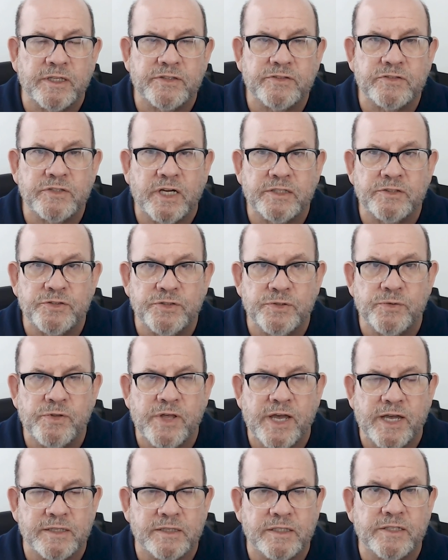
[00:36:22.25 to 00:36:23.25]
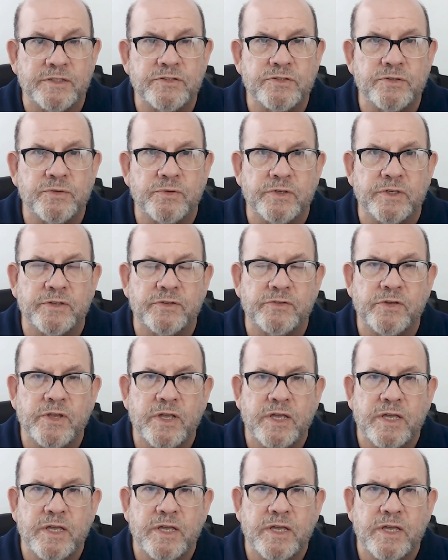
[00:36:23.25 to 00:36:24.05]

Let's not do that and let's do this.